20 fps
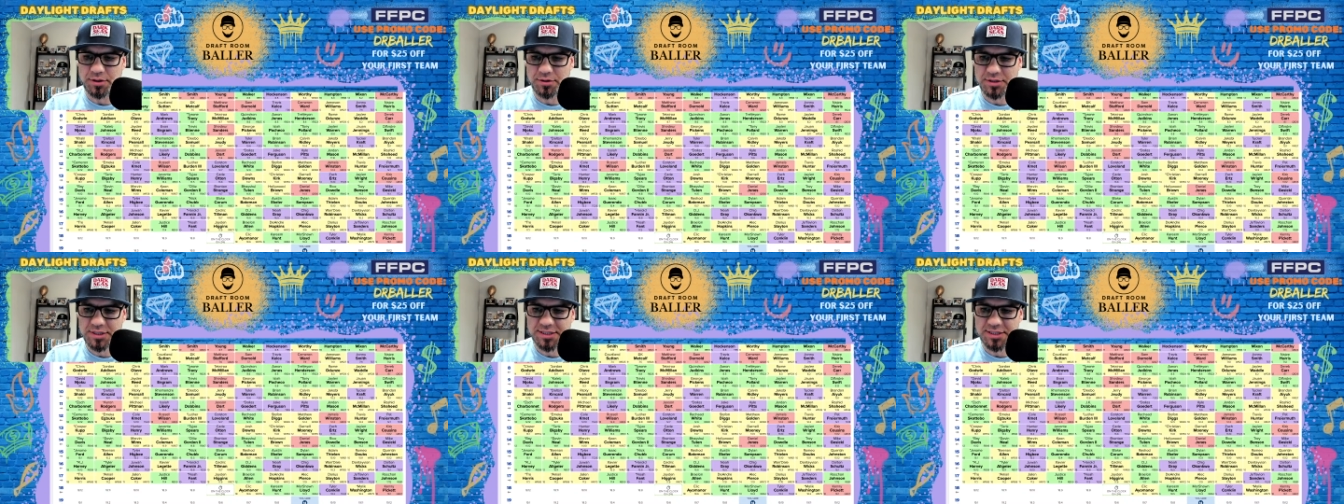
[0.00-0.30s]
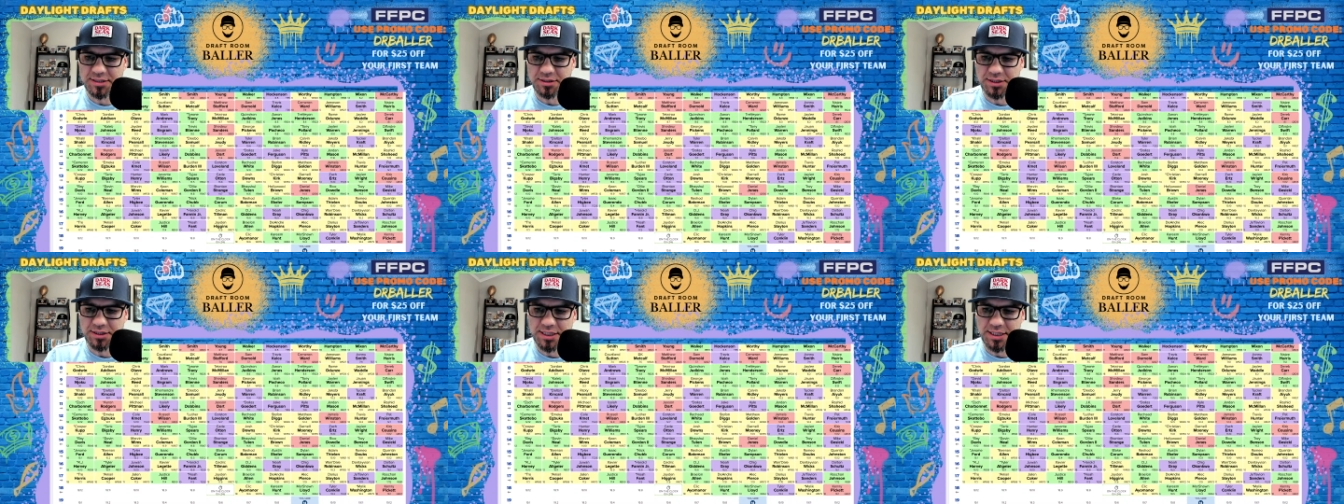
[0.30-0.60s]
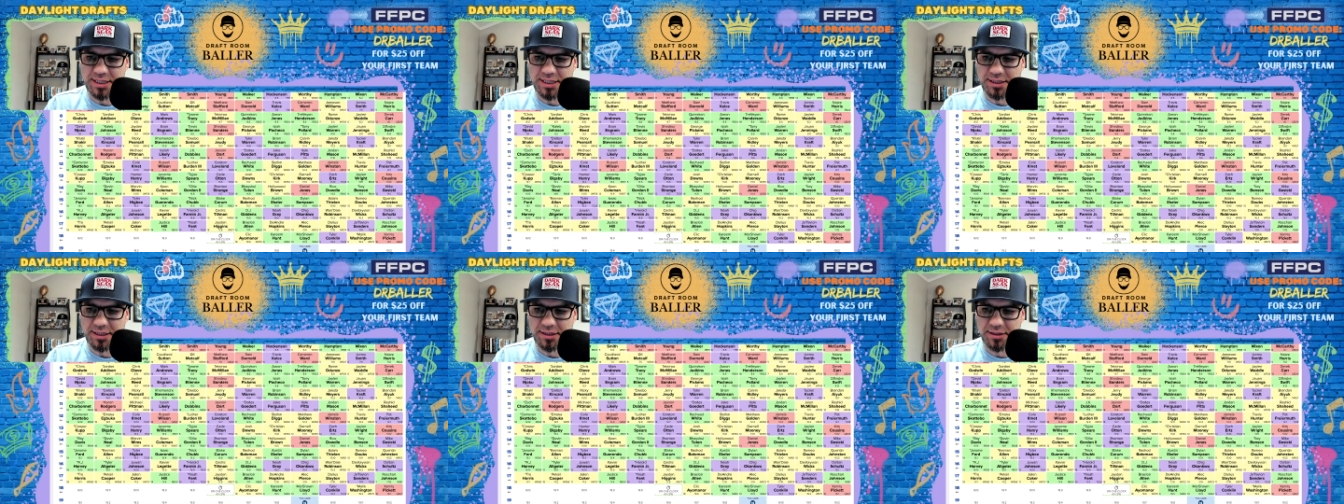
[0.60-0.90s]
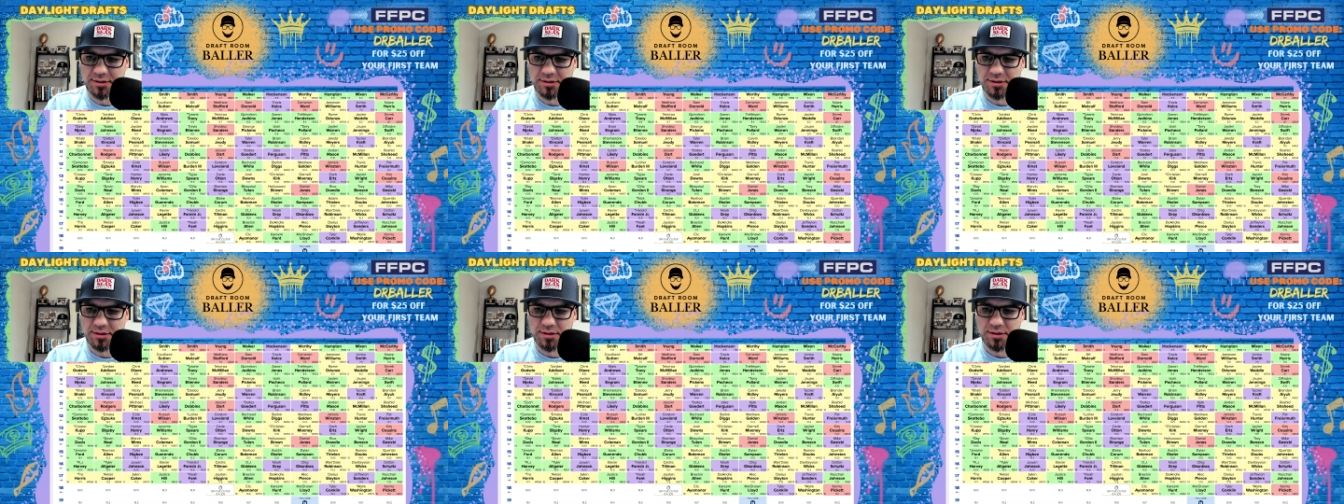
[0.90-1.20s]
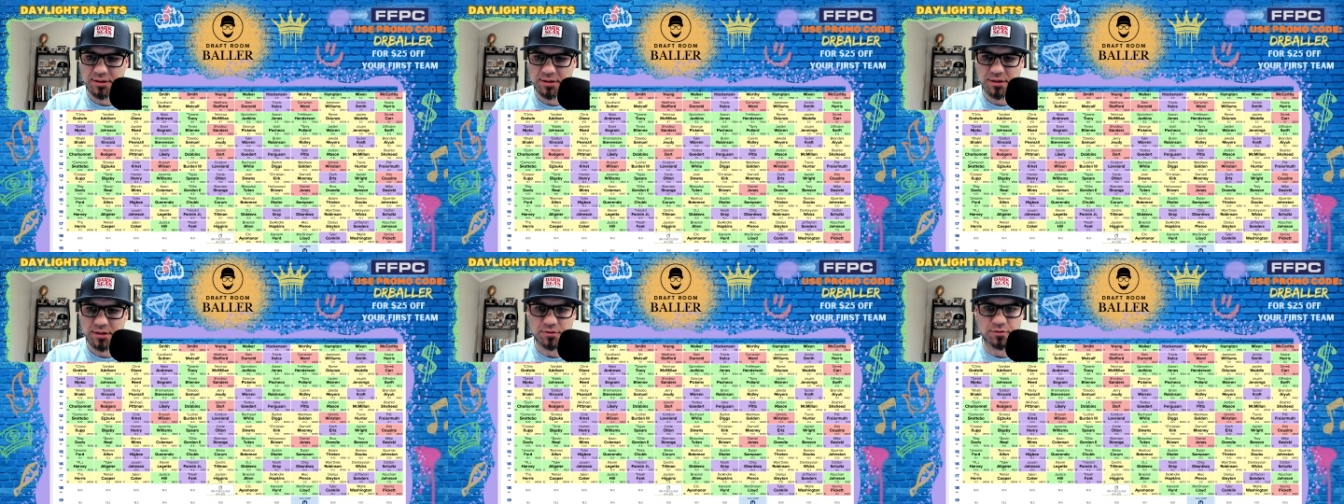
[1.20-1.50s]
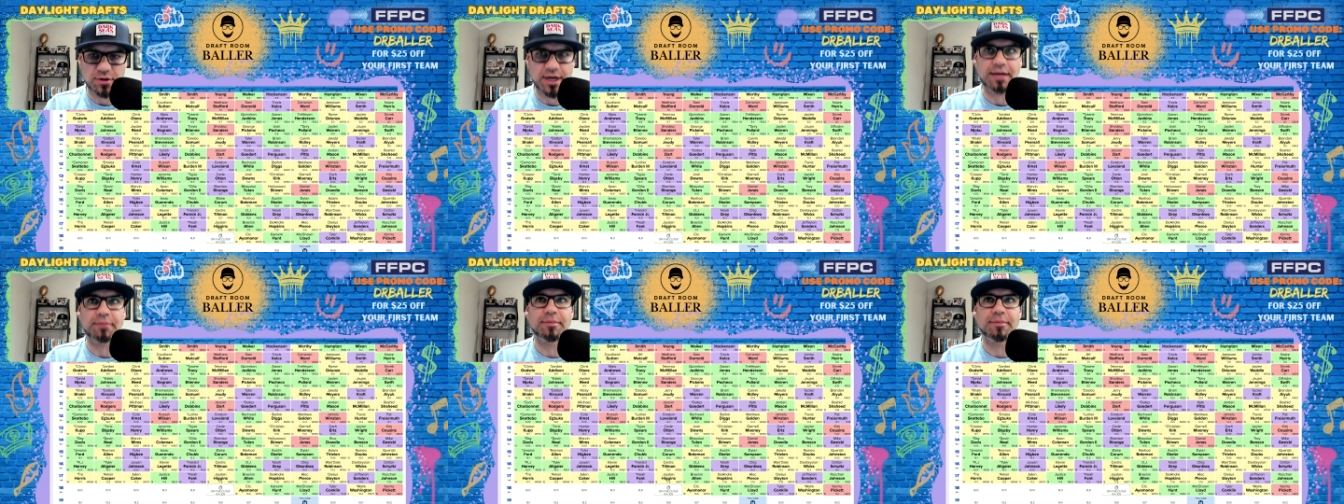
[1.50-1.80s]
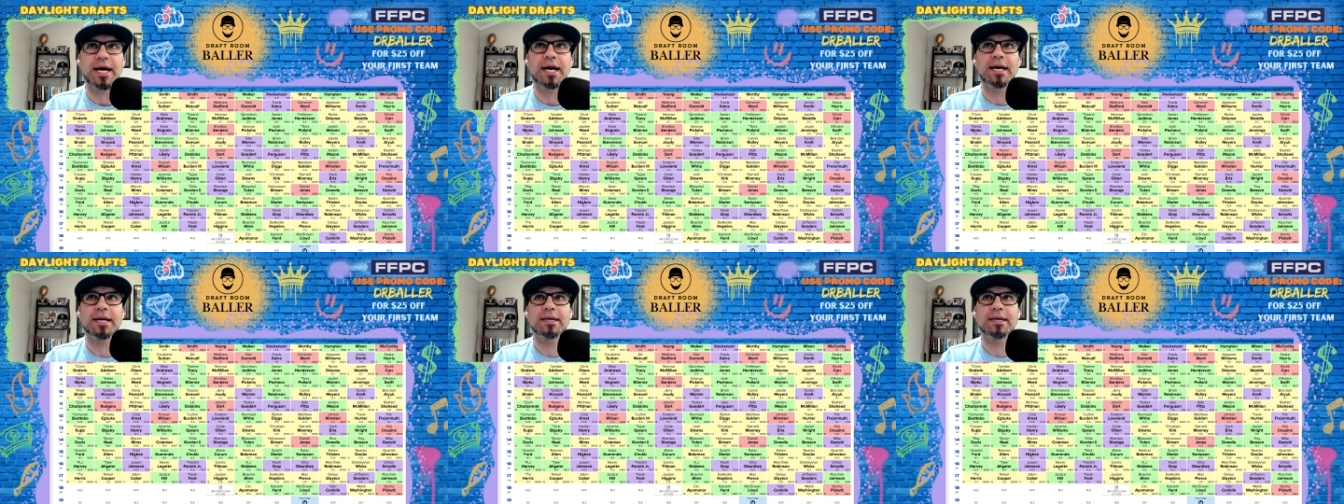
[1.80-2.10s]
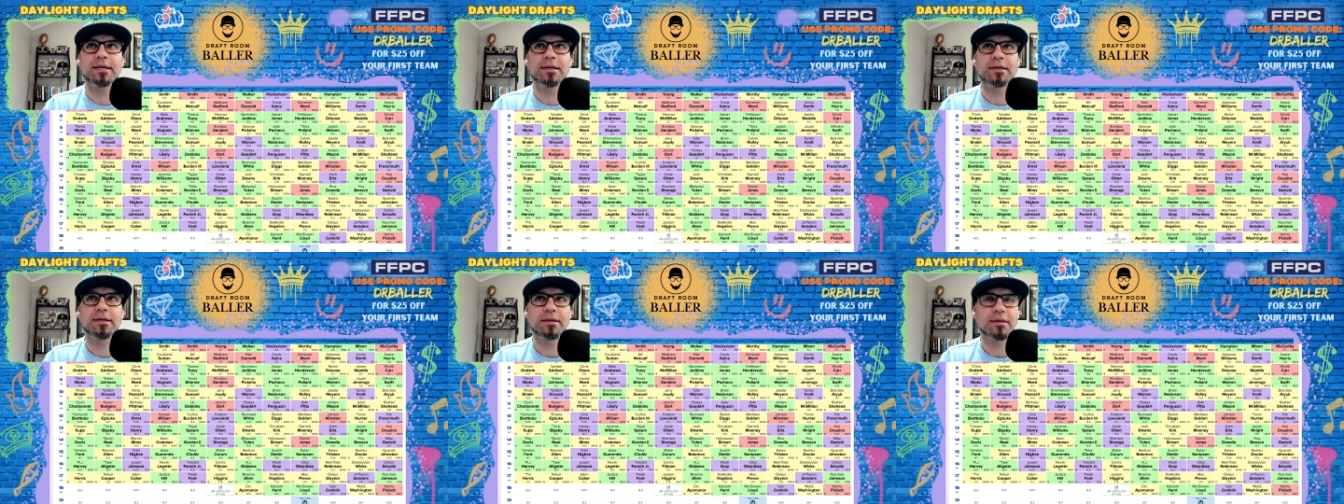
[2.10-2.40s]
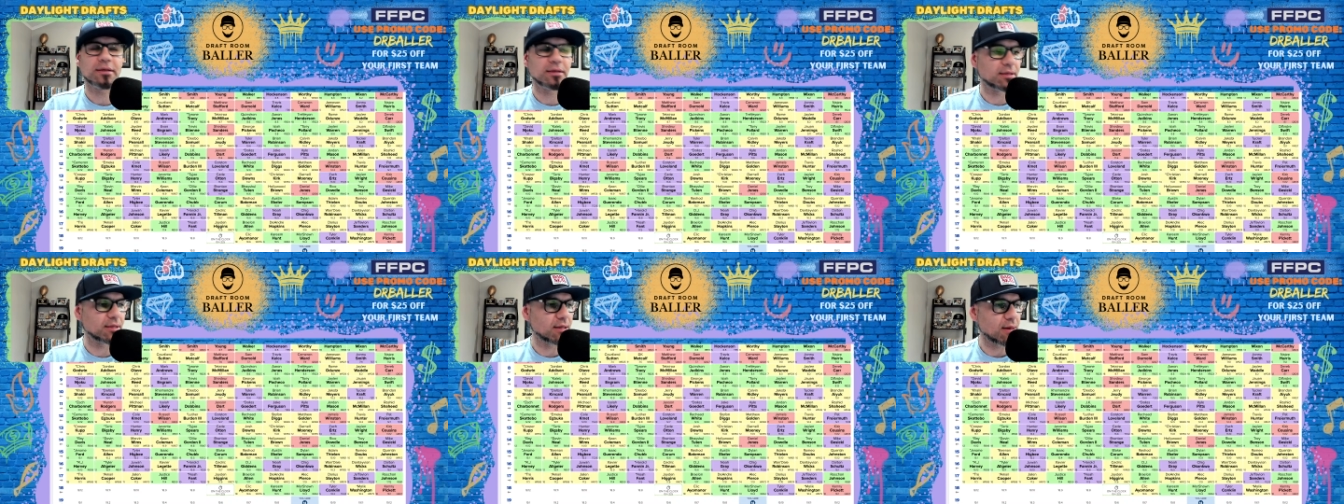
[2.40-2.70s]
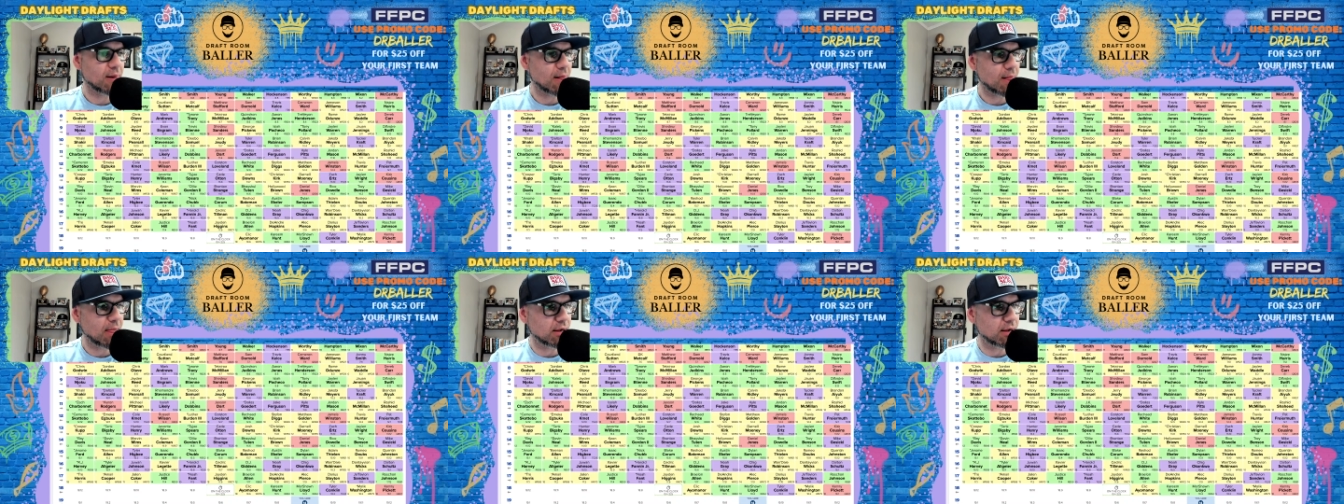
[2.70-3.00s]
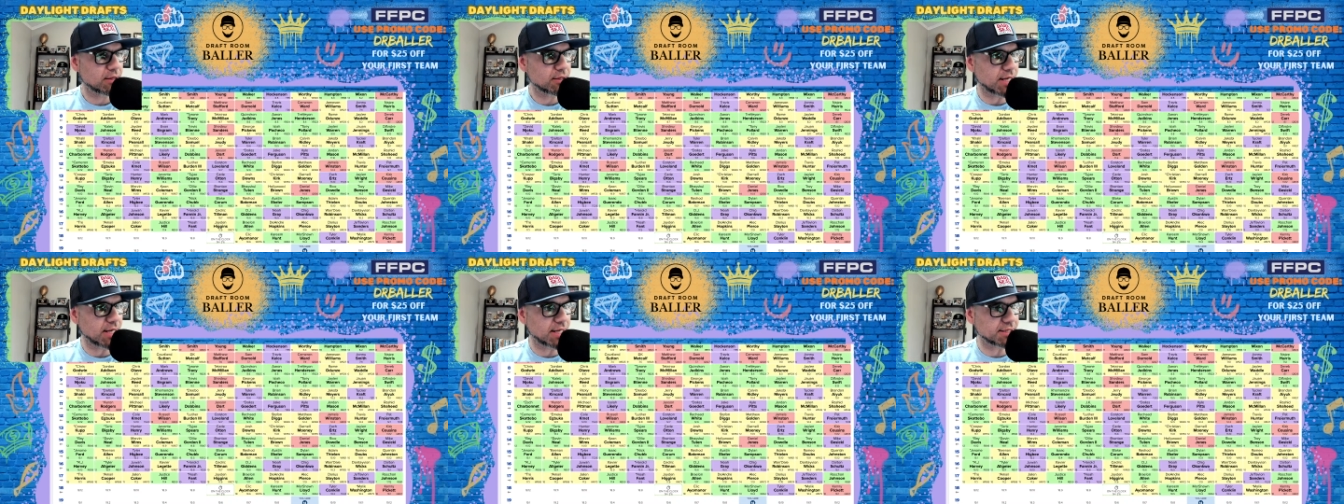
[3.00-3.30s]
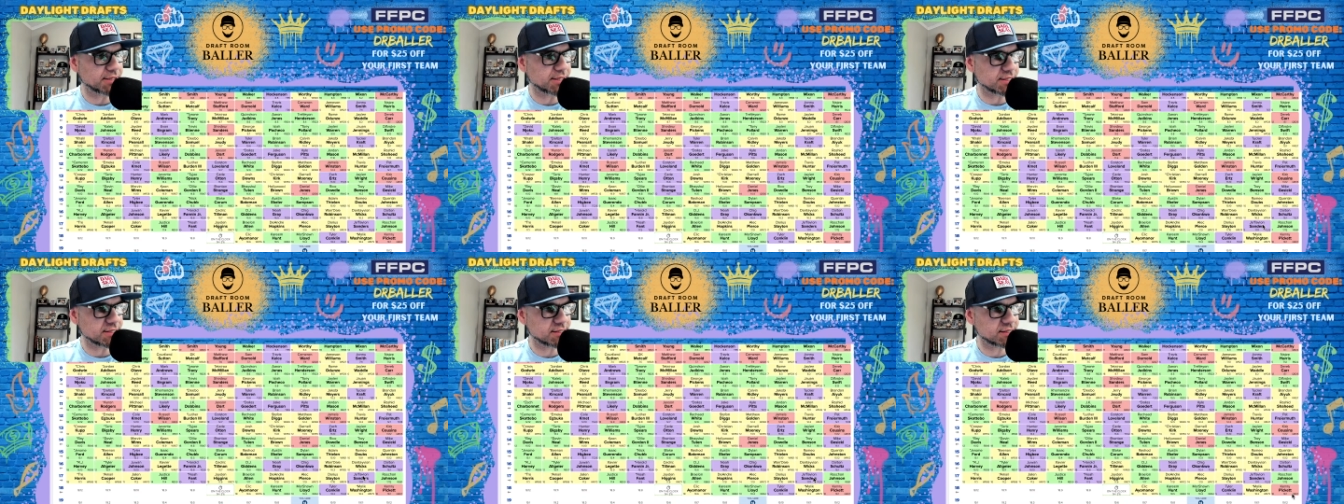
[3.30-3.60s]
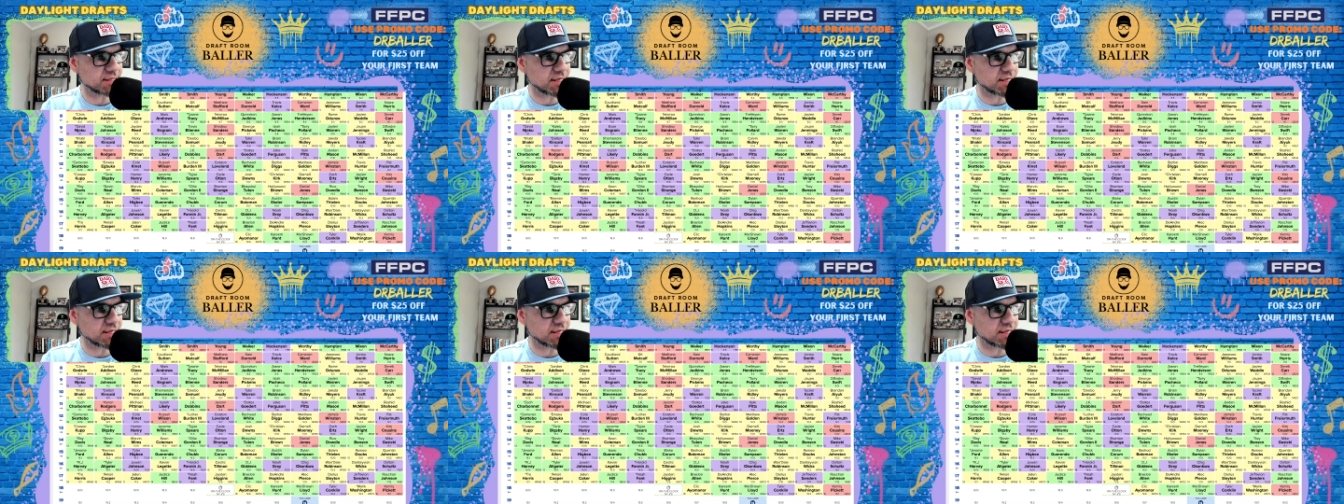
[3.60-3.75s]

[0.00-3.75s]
still needing running back at this